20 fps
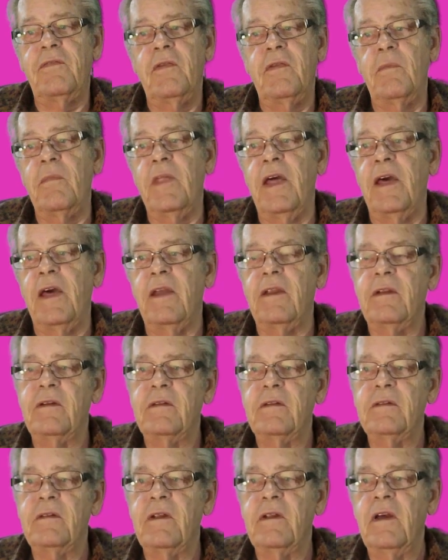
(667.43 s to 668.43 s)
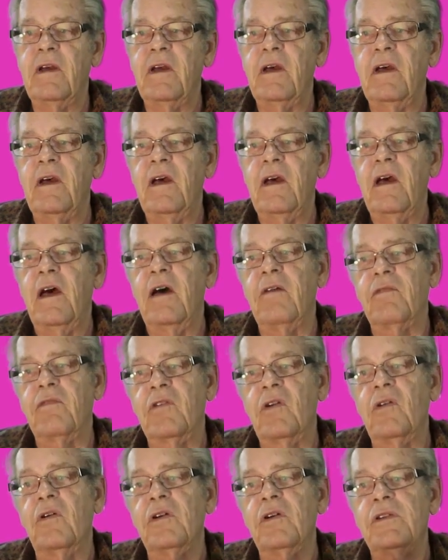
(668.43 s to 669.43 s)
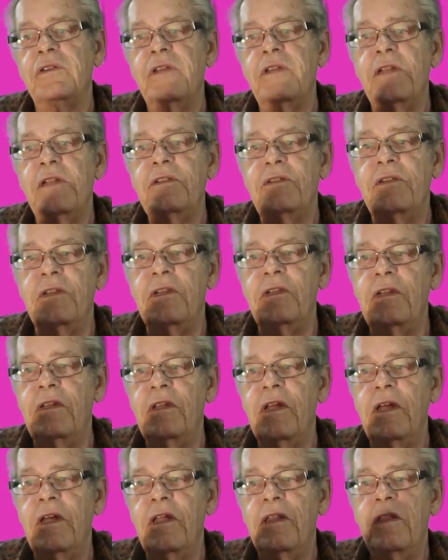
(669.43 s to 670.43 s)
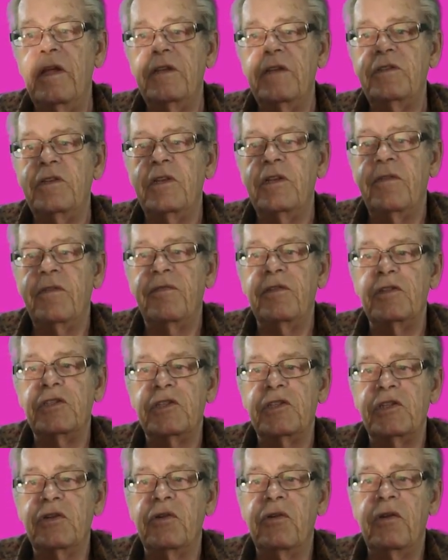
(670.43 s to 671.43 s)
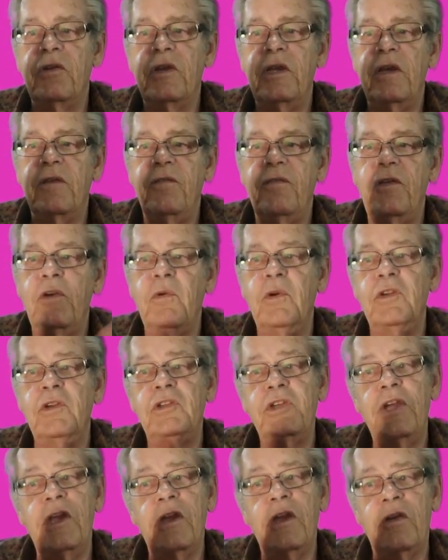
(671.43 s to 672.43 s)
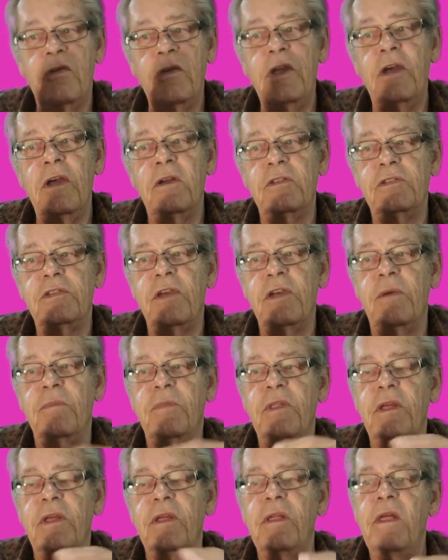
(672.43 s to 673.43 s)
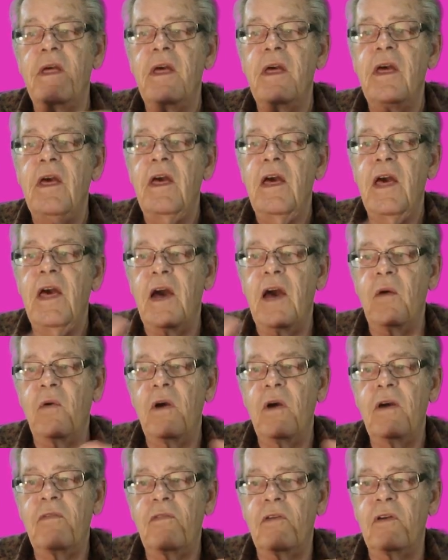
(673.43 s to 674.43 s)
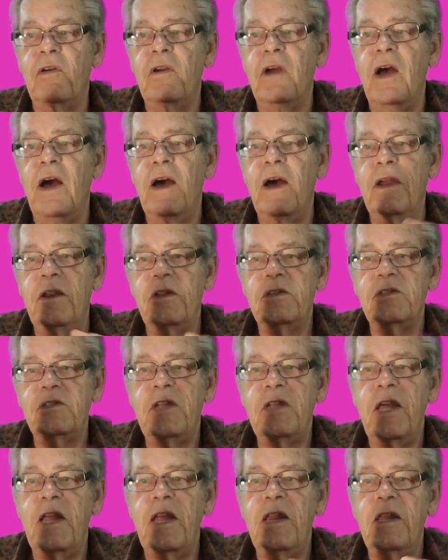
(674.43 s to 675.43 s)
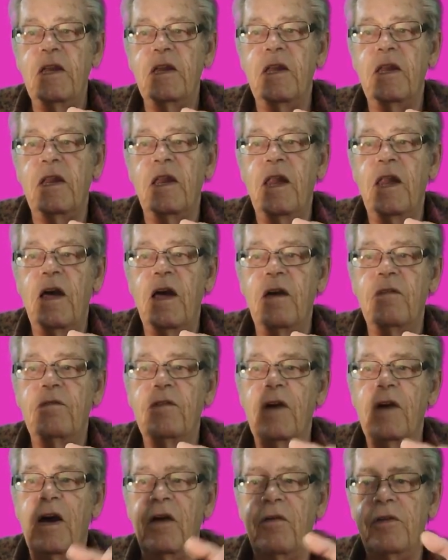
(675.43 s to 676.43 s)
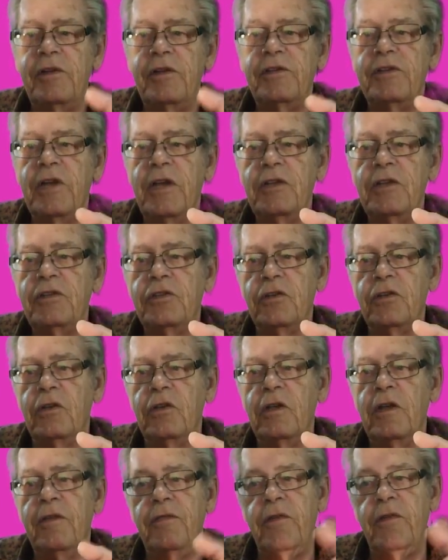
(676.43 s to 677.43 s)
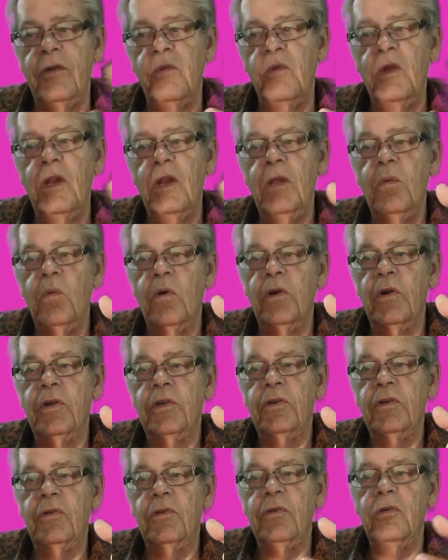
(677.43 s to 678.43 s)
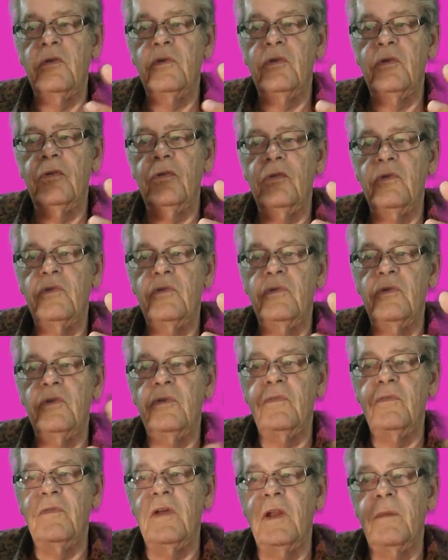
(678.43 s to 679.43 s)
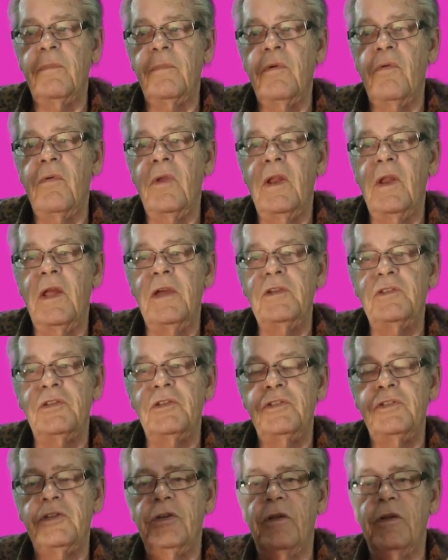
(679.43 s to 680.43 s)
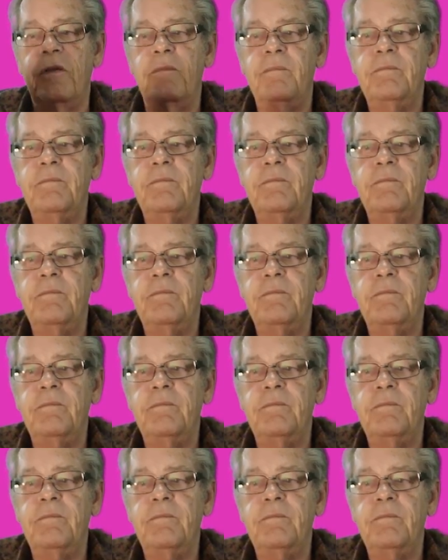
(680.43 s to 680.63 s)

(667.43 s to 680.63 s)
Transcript: from that. Of course, that's a different story if you and she agree on something. However, understanding and love are essential if you really want to develop a relationship.